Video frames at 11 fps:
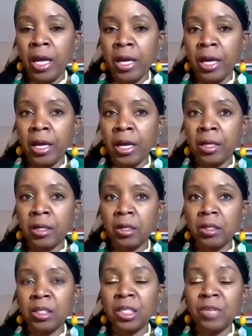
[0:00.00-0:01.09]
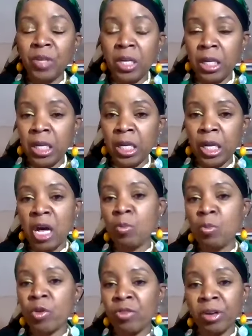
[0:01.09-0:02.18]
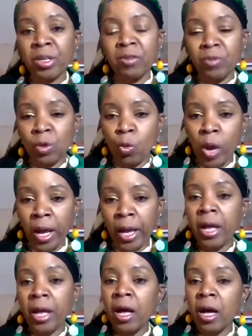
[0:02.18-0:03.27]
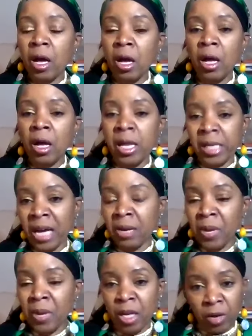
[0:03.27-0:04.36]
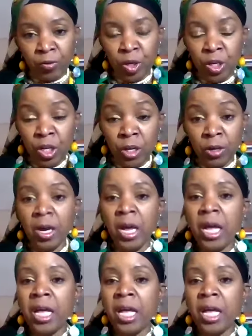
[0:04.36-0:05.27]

and significant income where they're giving away a lot of money every year,